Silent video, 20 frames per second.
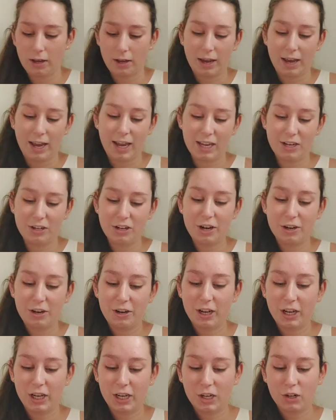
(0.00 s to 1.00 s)

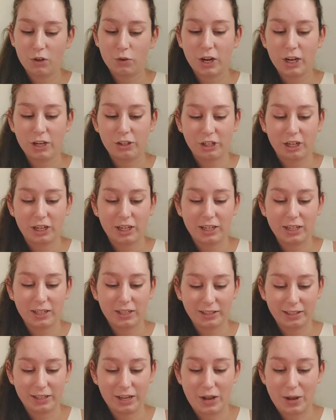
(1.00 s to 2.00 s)
another gua sha
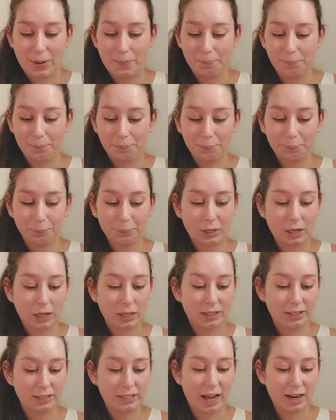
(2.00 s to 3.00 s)

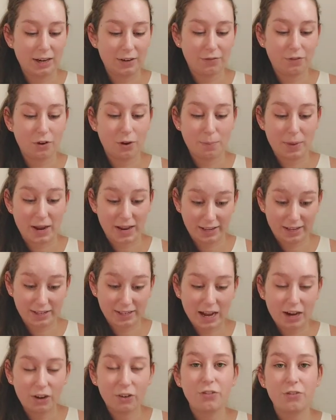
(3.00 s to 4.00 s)
set for
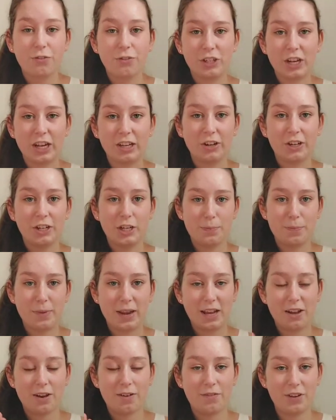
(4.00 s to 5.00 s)
myself, which I'm going to
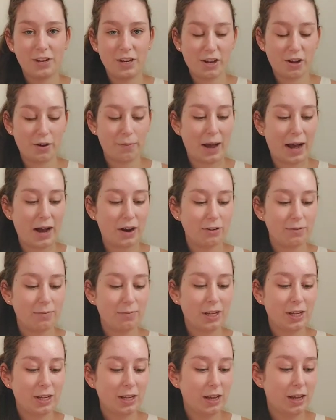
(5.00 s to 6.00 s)
make a video about.
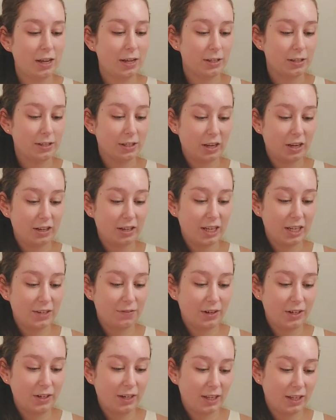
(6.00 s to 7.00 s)
So this
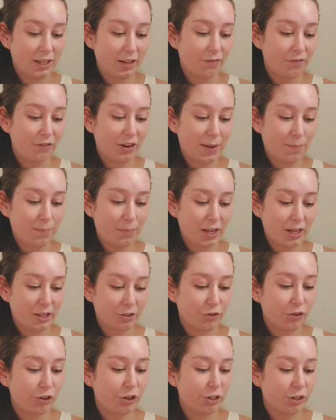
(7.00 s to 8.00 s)
one is a three-piece
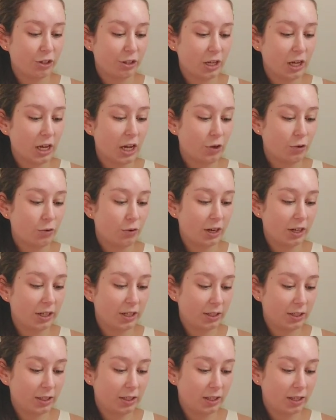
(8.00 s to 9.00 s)
rose
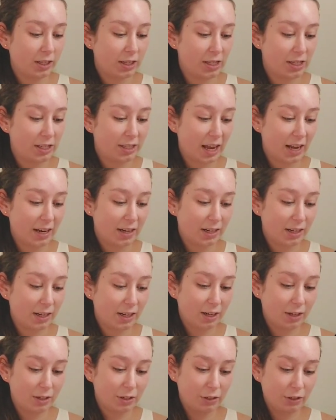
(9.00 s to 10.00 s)
quartz set,
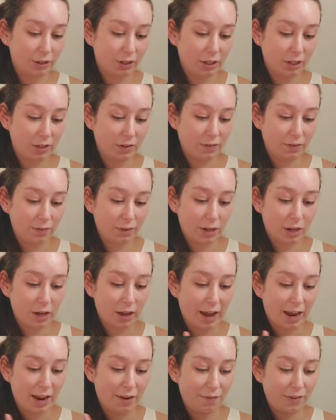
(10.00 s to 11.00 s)
includes
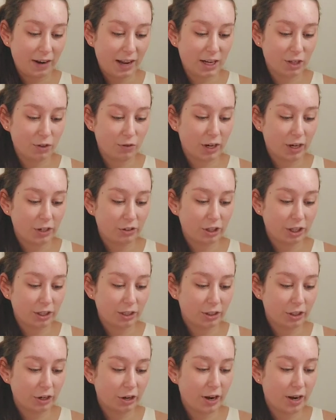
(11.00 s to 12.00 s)
a flat gua sha
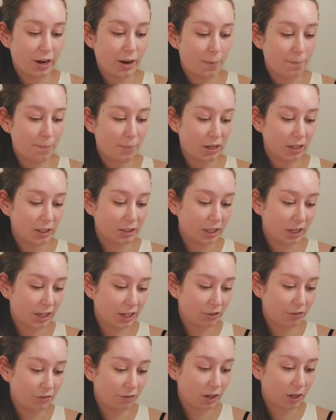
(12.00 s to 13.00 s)
stone, a
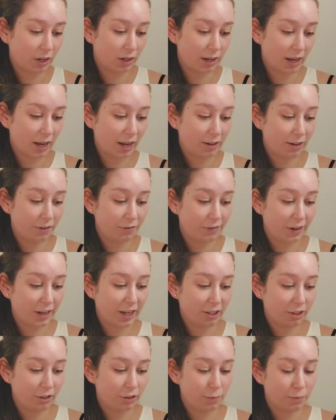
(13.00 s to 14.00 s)
massage wand and a
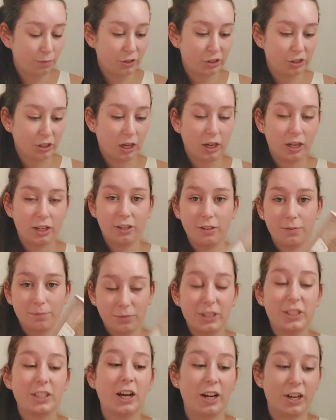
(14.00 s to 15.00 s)
facial
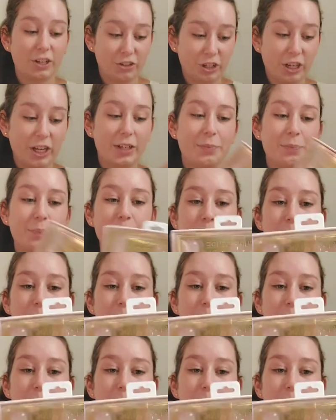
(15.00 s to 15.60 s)
massager.